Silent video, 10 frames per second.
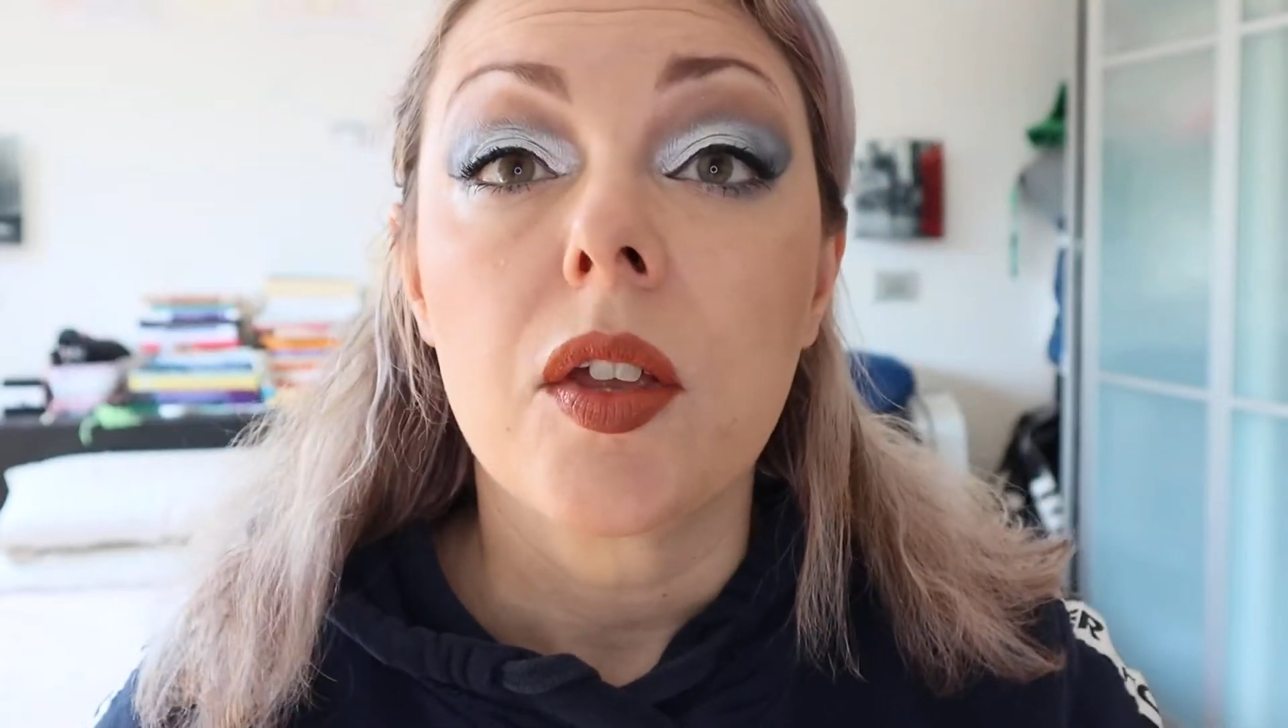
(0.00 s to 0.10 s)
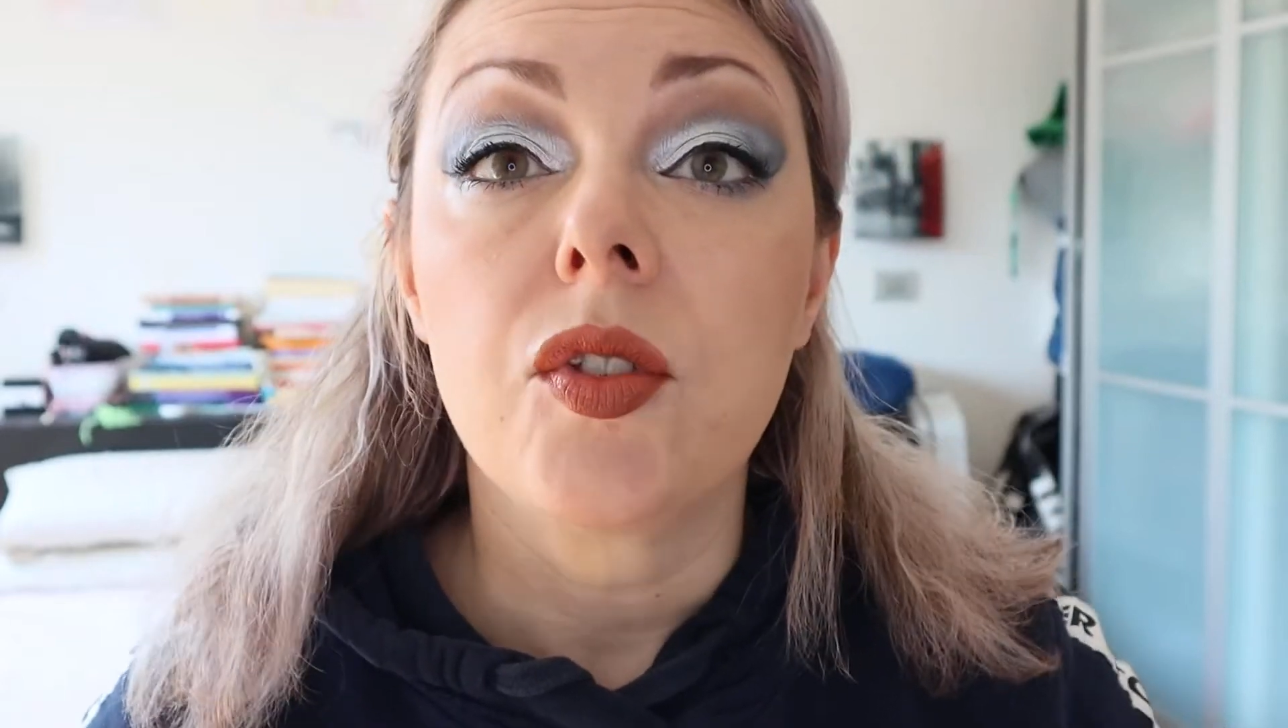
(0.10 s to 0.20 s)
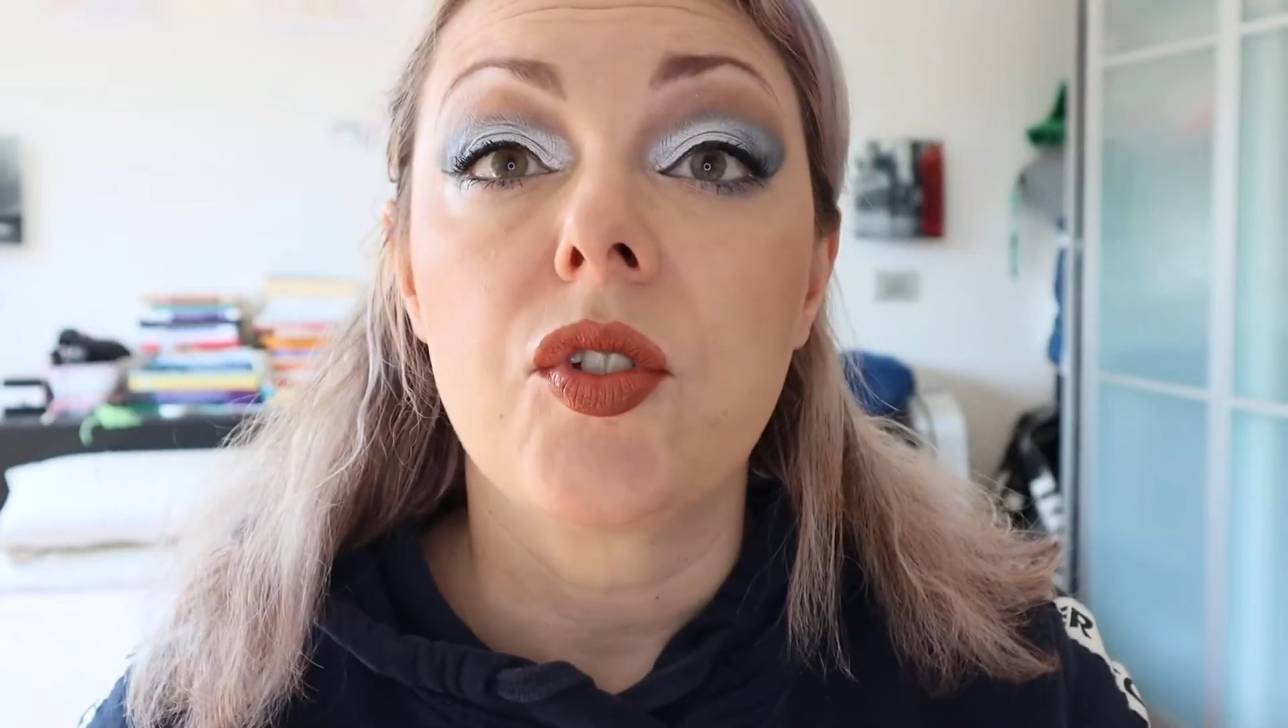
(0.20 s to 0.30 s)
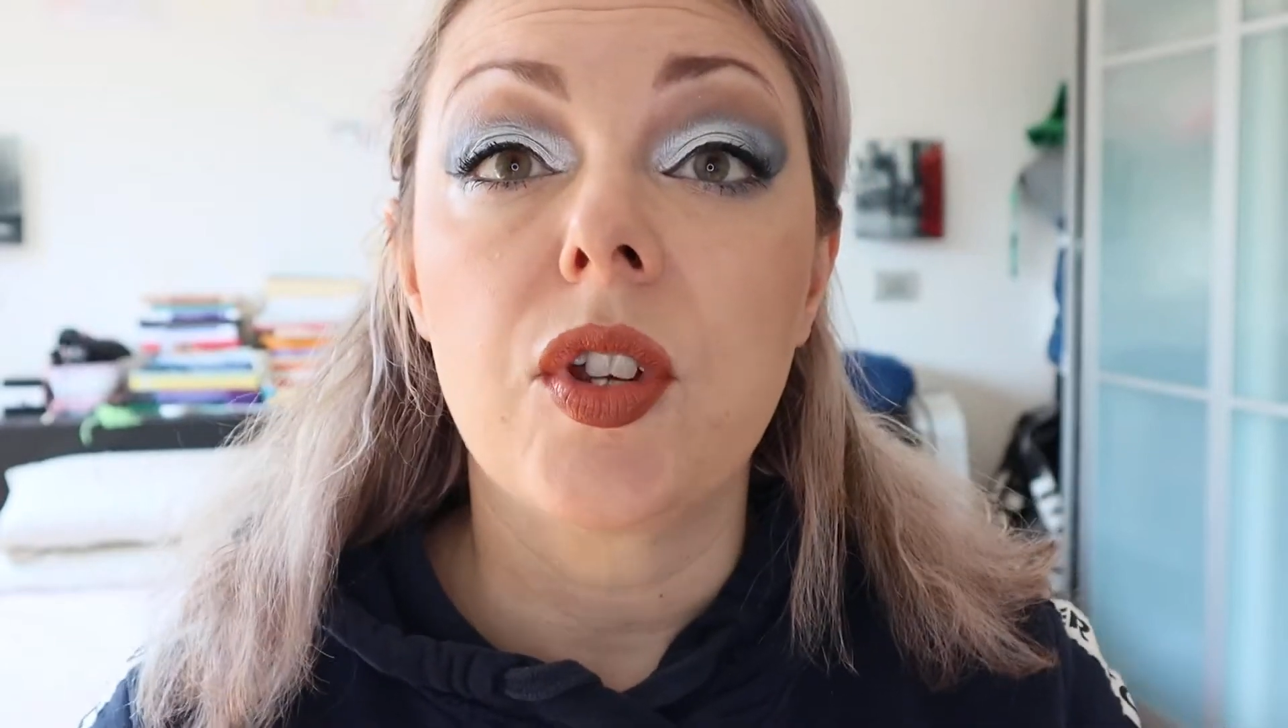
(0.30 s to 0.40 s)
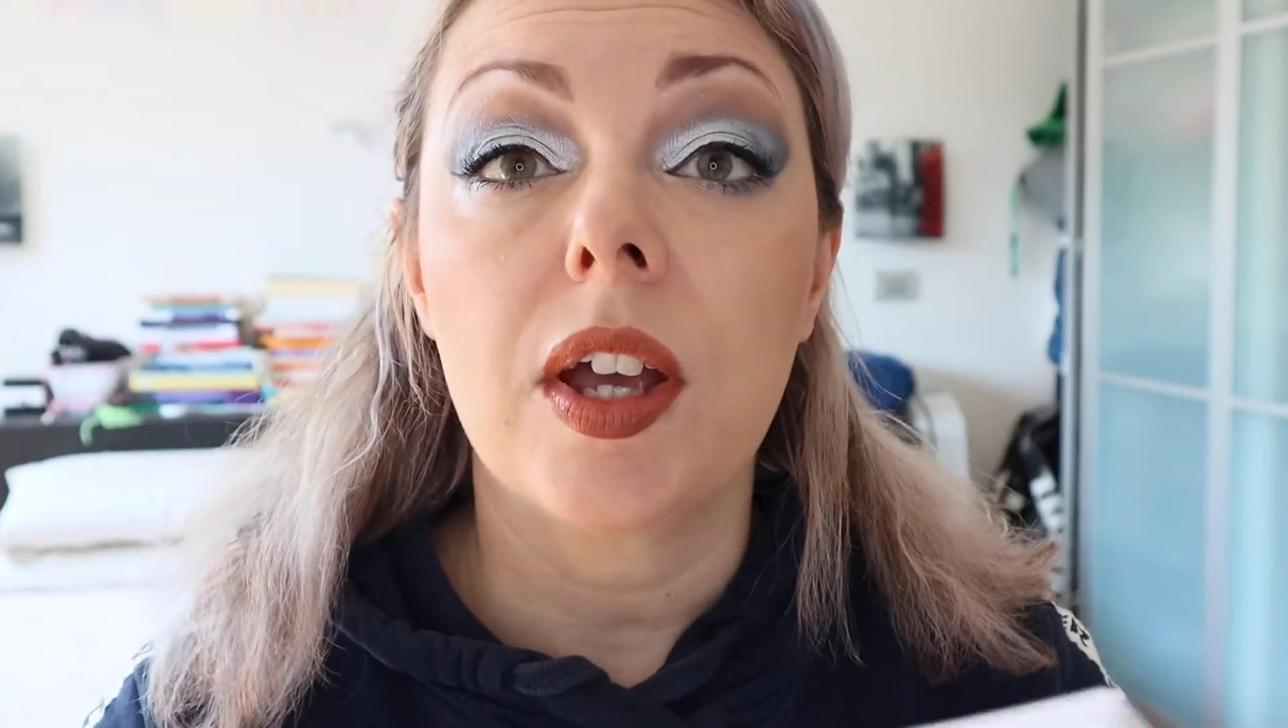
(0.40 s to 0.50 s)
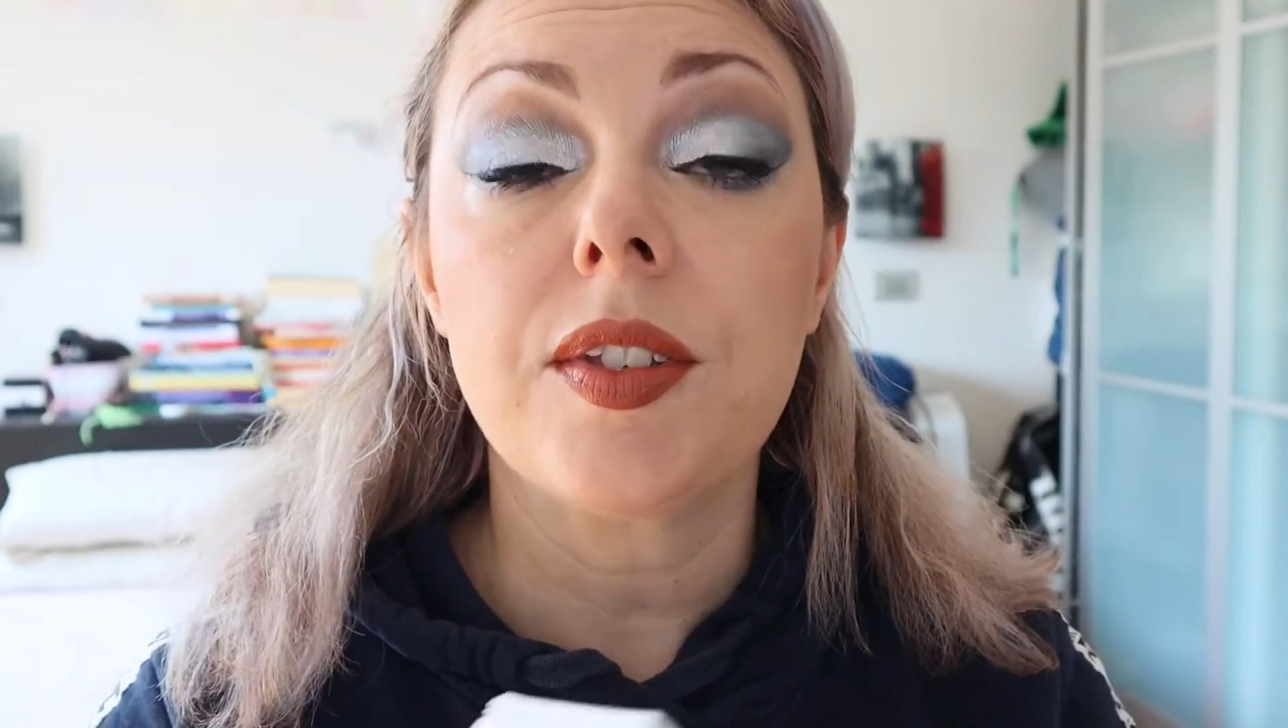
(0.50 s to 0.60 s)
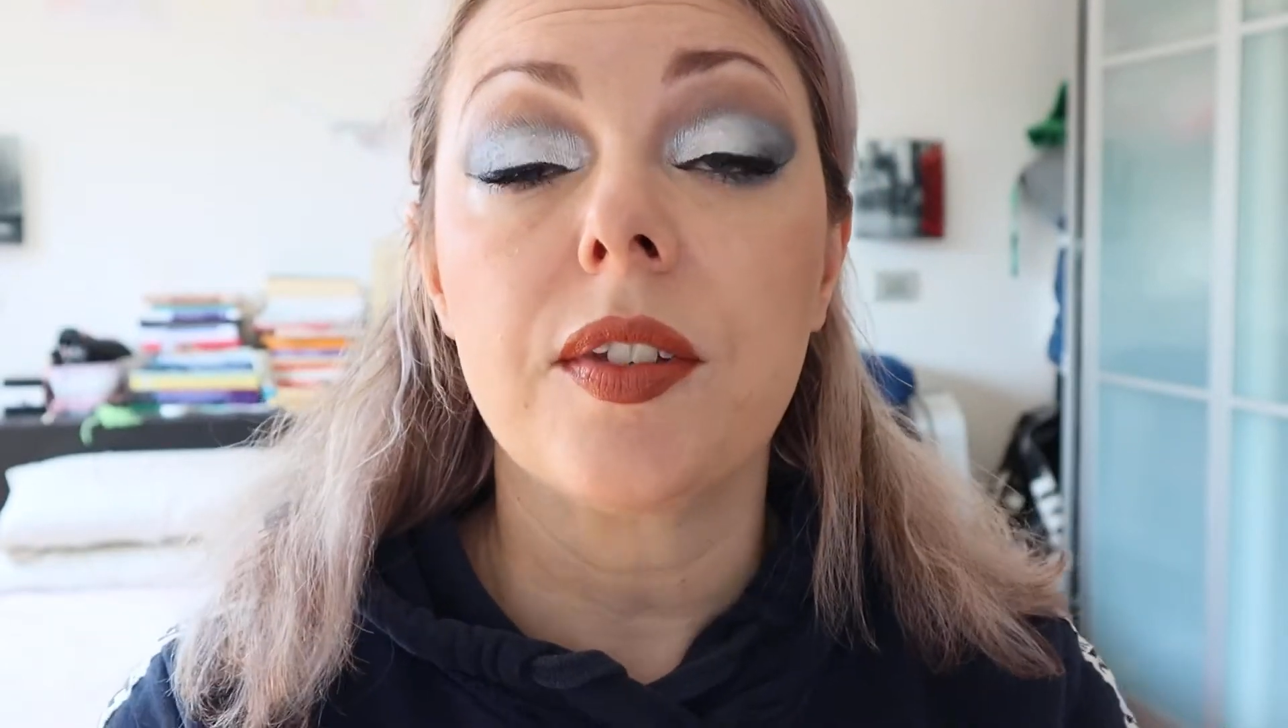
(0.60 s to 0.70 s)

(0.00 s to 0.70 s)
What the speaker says: just